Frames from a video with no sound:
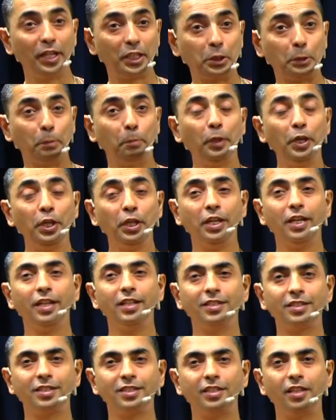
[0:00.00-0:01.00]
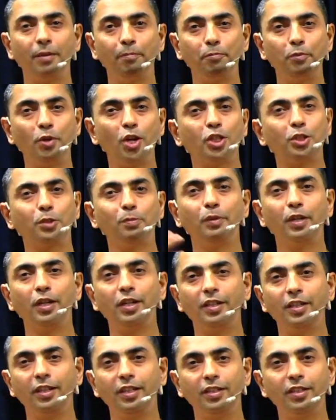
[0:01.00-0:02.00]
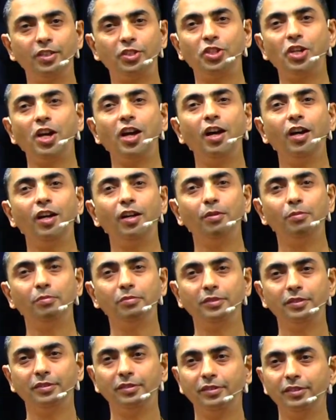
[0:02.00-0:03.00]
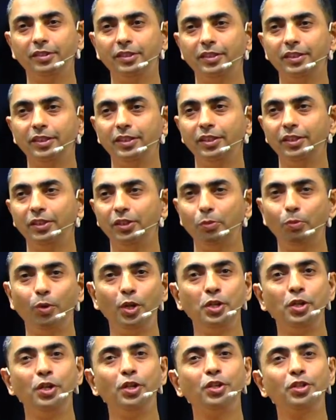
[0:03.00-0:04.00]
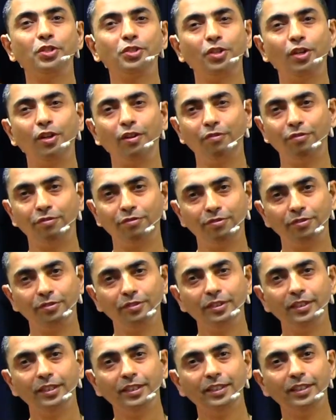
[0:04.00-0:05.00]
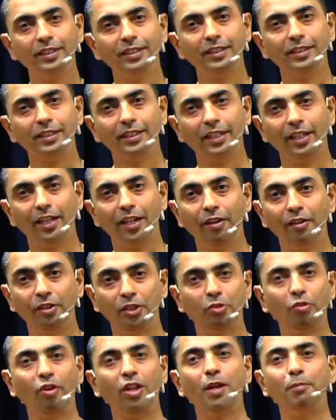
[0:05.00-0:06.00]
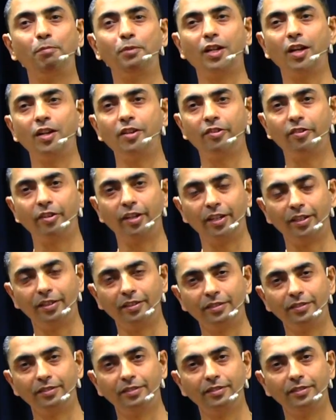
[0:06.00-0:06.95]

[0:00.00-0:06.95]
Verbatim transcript: experience the prosperity, the charm, the wonders of a developed country.